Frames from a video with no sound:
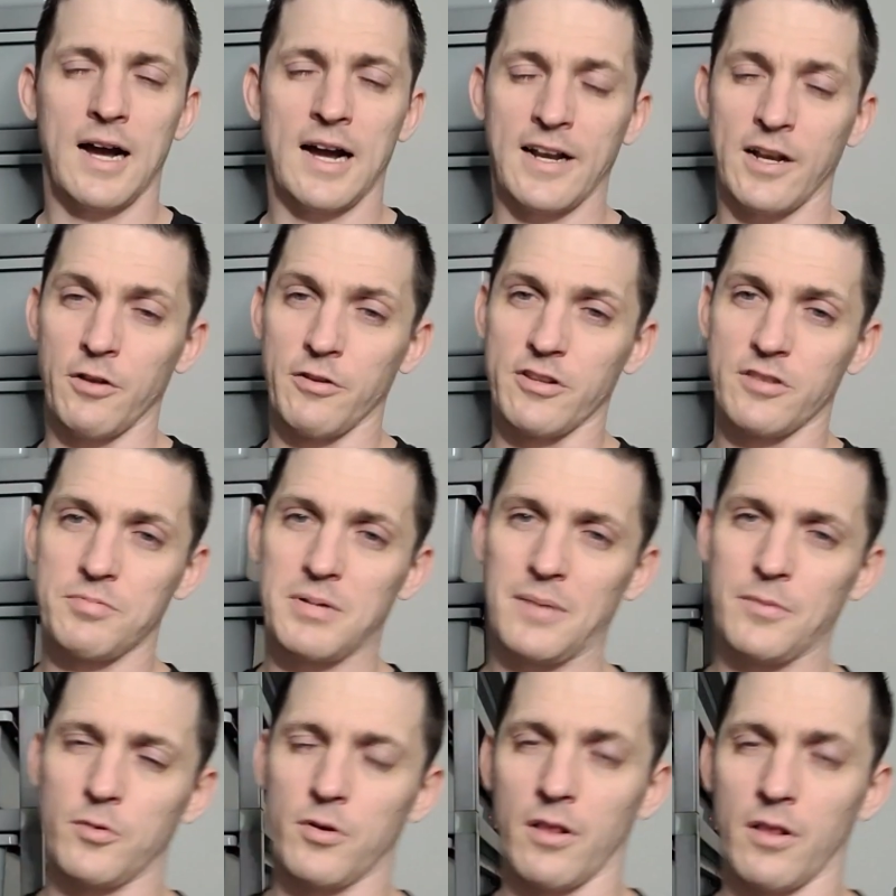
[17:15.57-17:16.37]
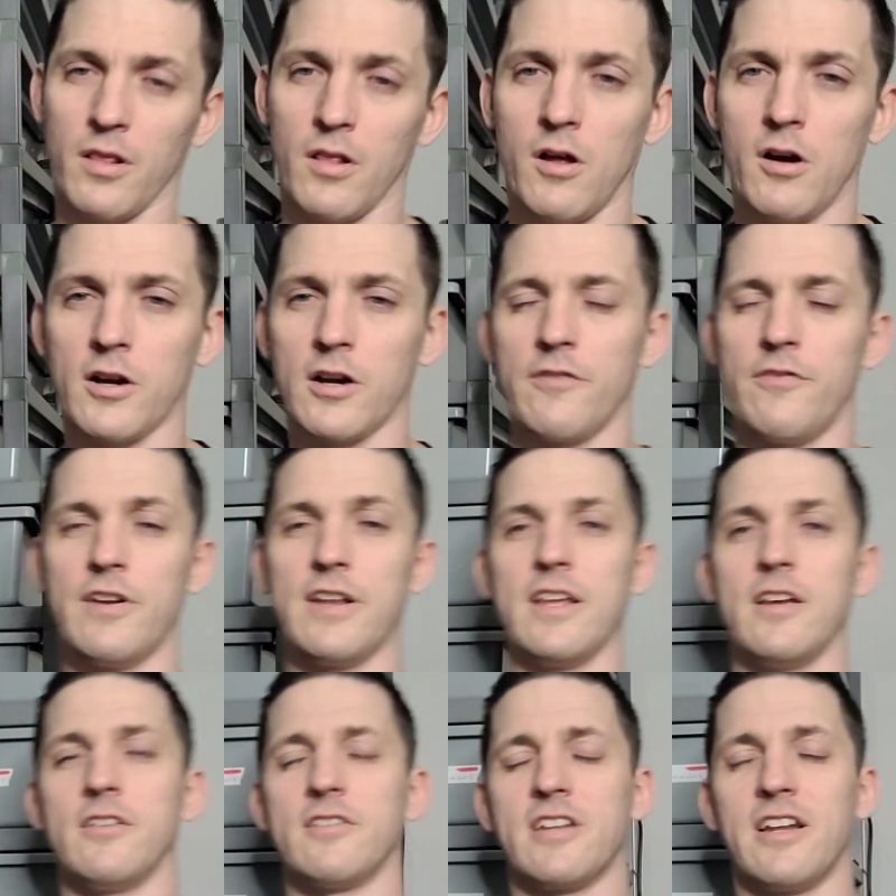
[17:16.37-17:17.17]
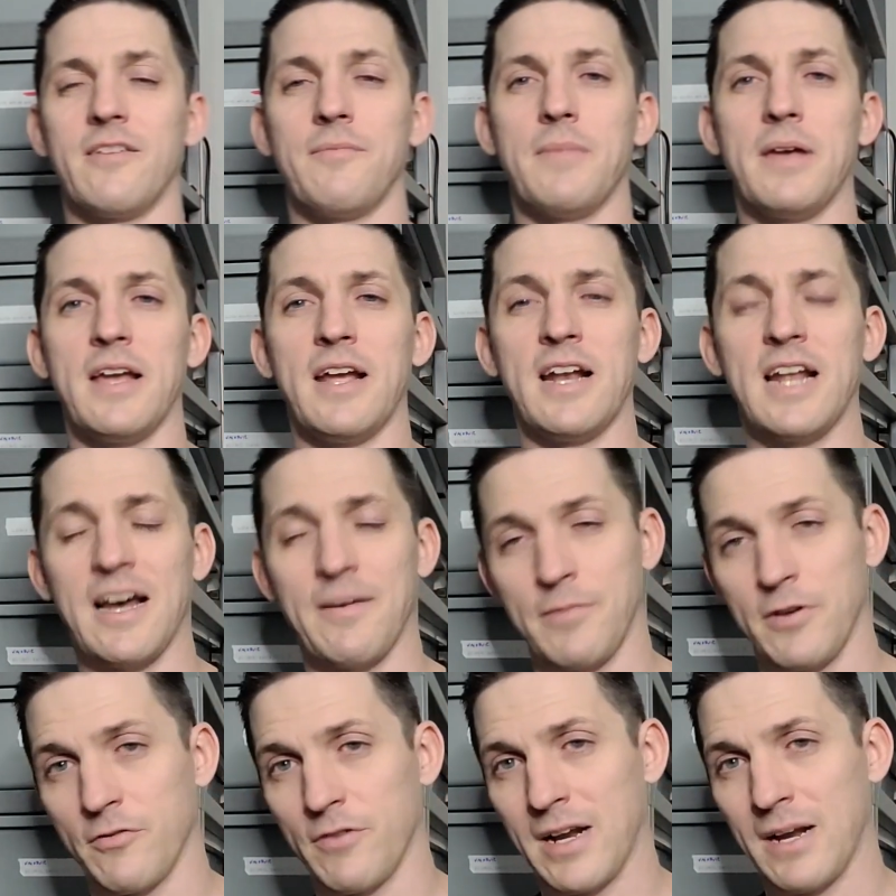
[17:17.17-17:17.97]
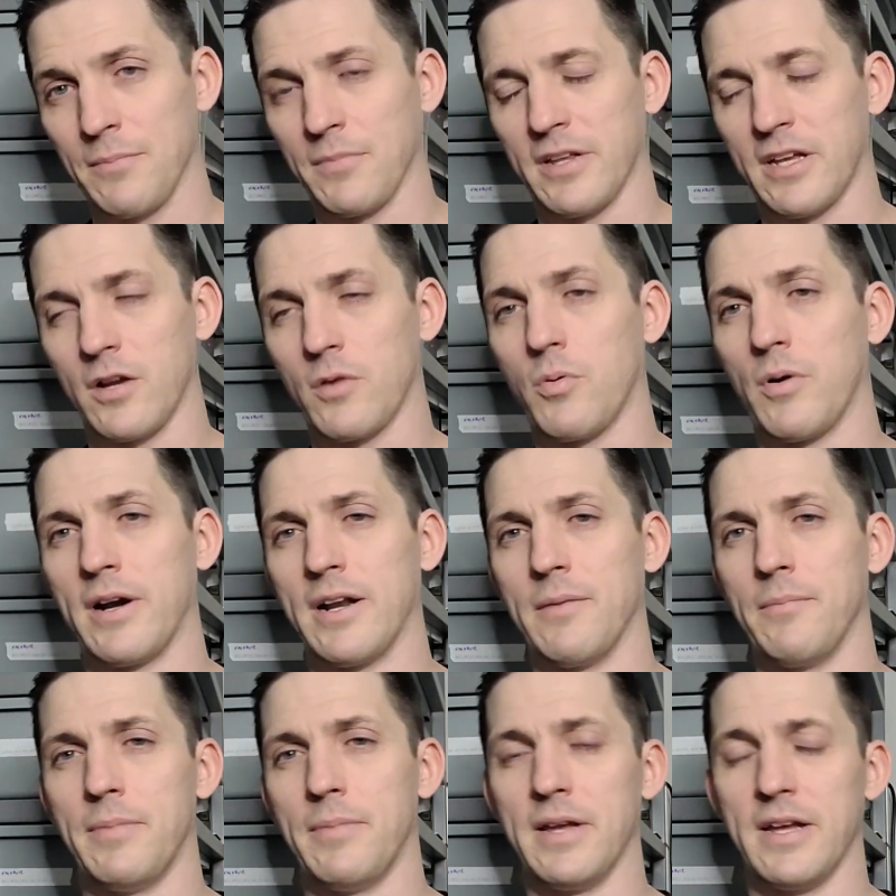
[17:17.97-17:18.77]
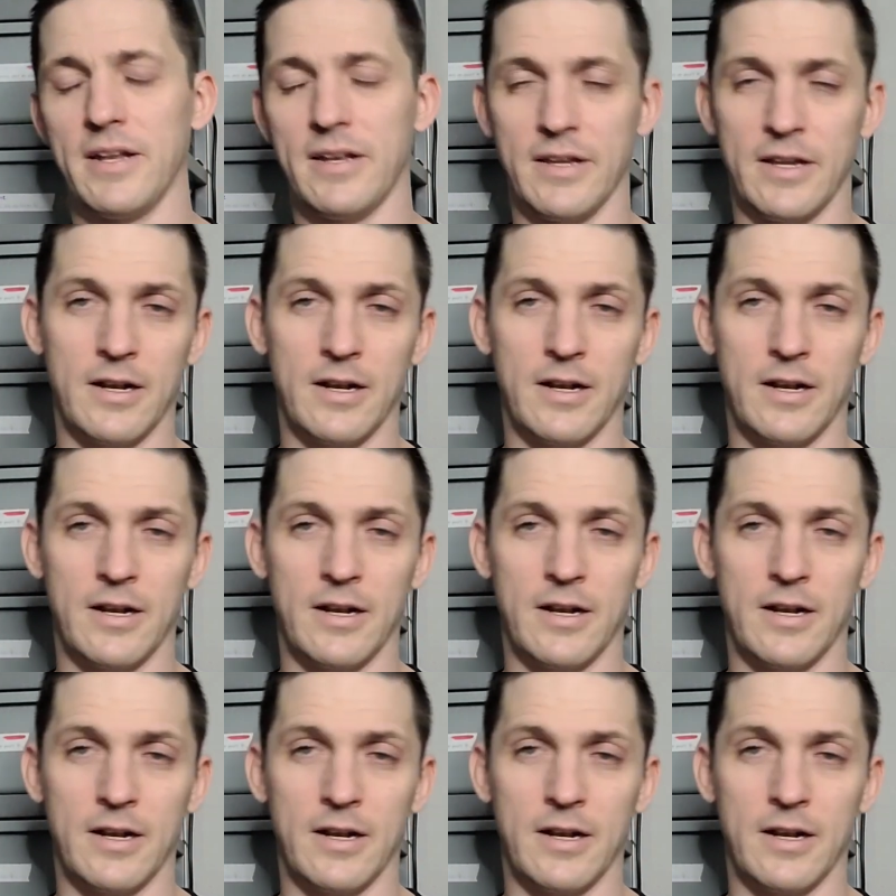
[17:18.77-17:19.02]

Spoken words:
I know this is probably one of the longer videos that I've made. I've been rambling quite a bit.